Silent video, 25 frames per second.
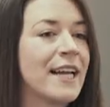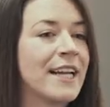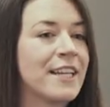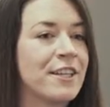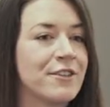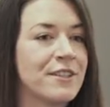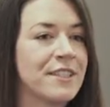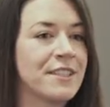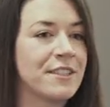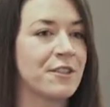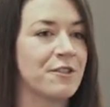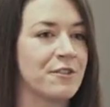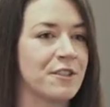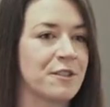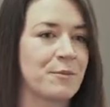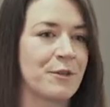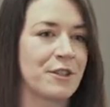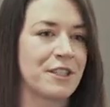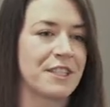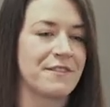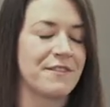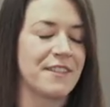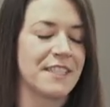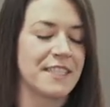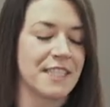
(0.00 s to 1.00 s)
What I do at Zone
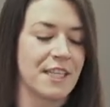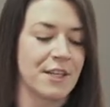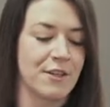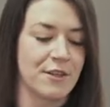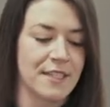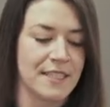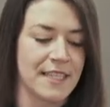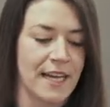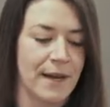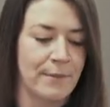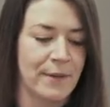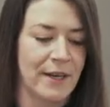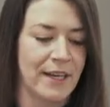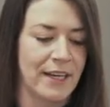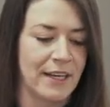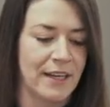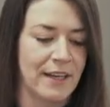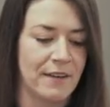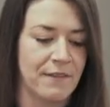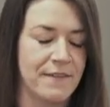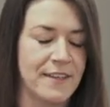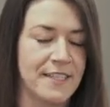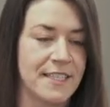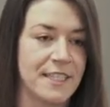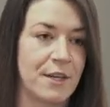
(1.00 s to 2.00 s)
Sports Physio is I'm
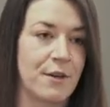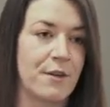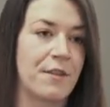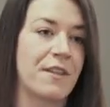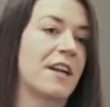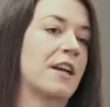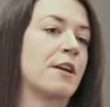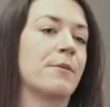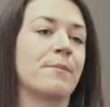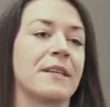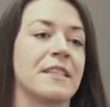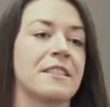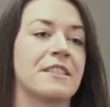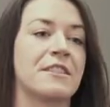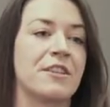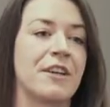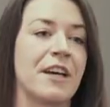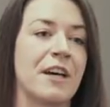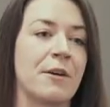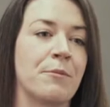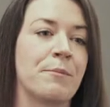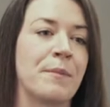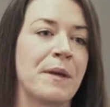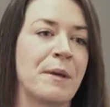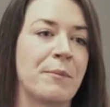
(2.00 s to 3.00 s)
a physiotherapist
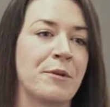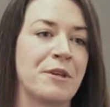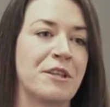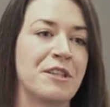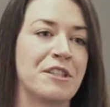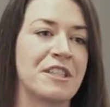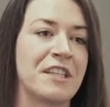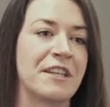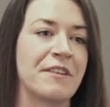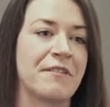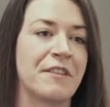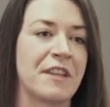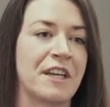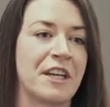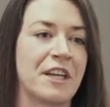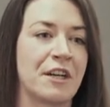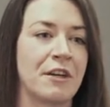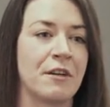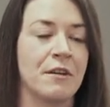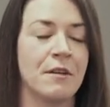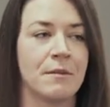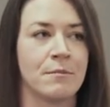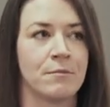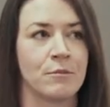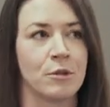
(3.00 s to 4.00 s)
to help people achieve
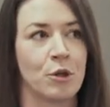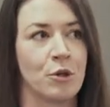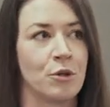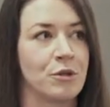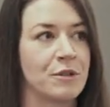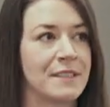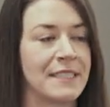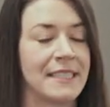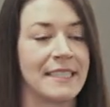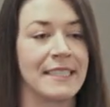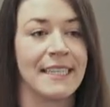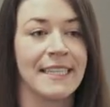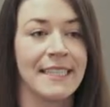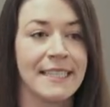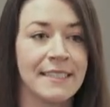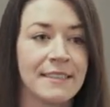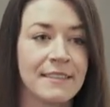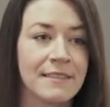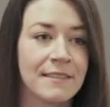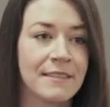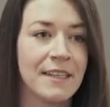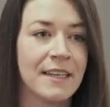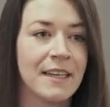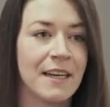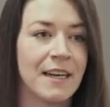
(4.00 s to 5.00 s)
their goals and
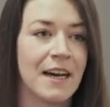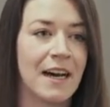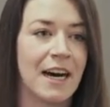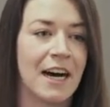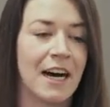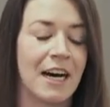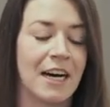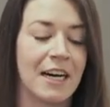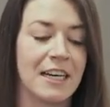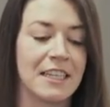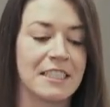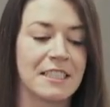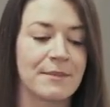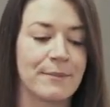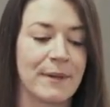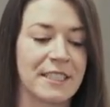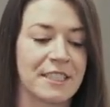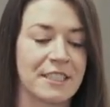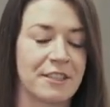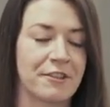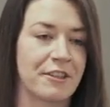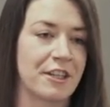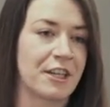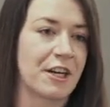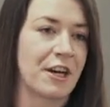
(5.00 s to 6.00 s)
needs,
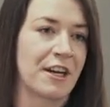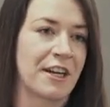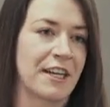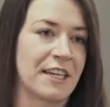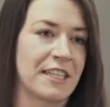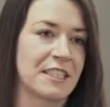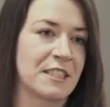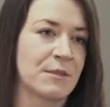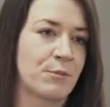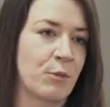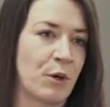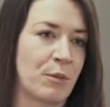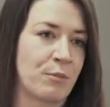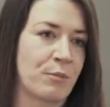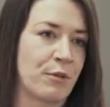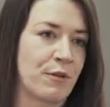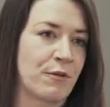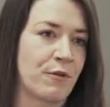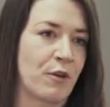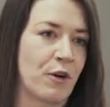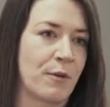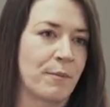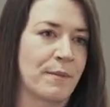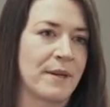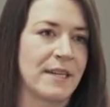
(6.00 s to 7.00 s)
especially regarding sport
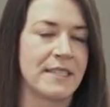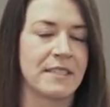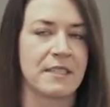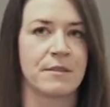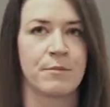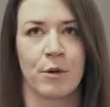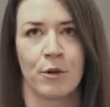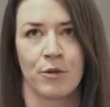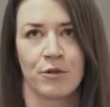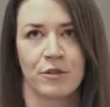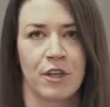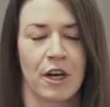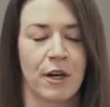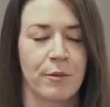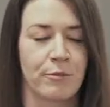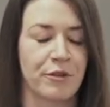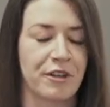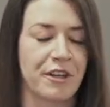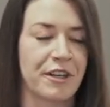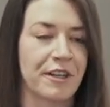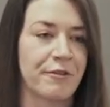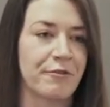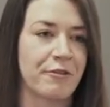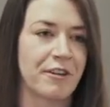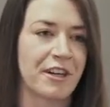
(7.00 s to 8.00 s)
performance,
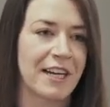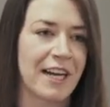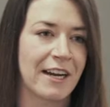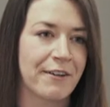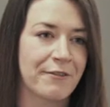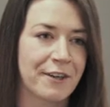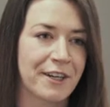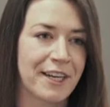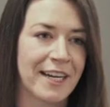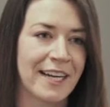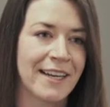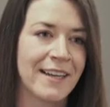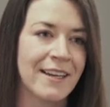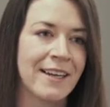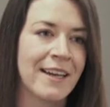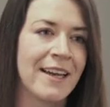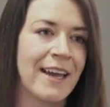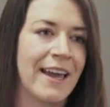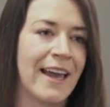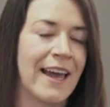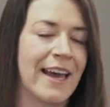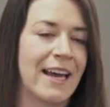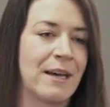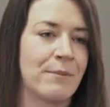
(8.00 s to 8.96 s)
post-operative recovery,